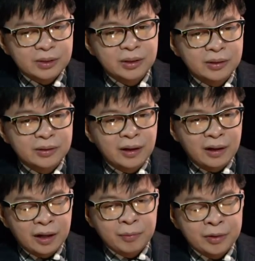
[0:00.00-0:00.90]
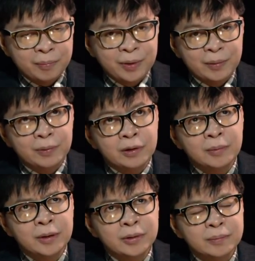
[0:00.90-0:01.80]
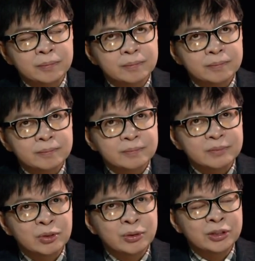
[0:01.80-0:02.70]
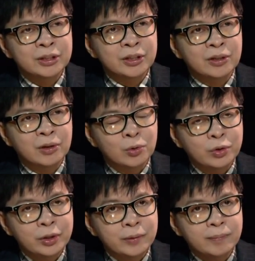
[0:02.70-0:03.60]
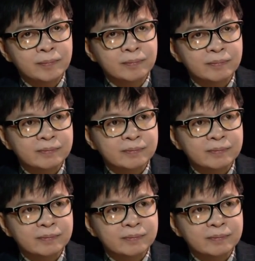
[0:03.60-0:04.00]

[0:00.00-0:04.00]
the life and the people. About when you say cloning,